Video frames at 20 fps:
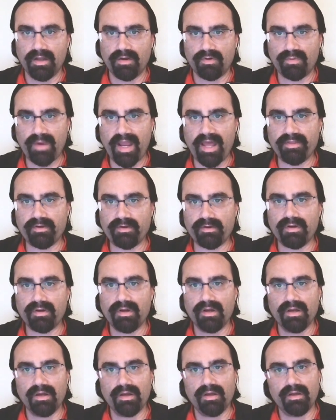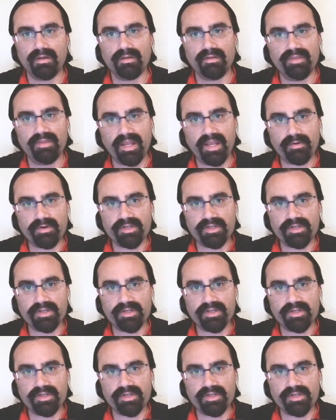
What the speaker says: Rather, there